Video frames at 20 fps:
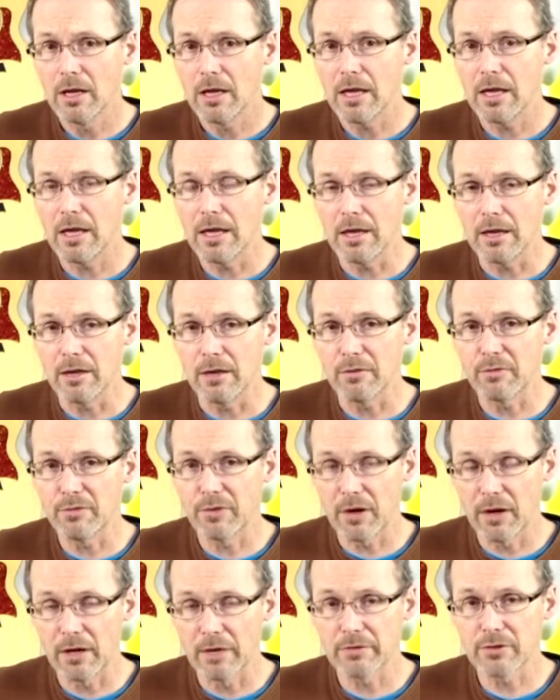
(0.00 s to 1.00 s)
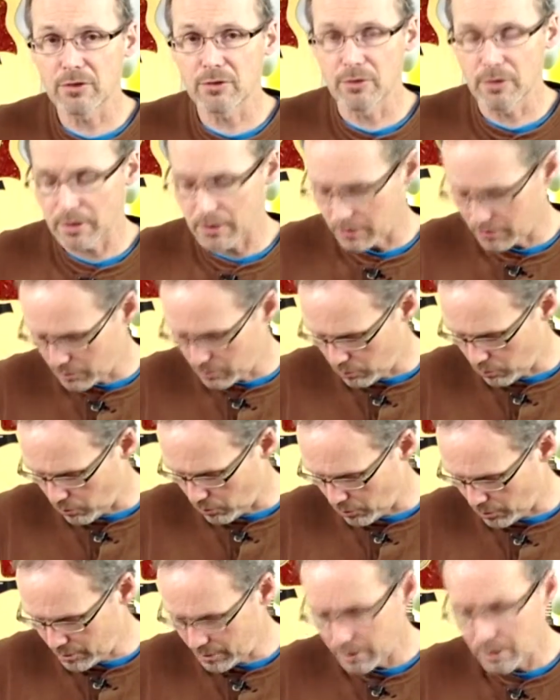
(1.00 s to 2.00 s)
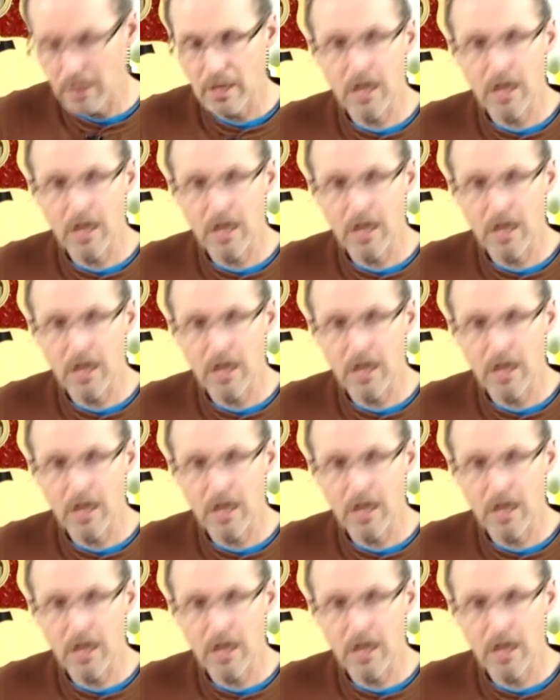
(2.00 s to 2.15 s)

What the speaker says: a 5-string chord,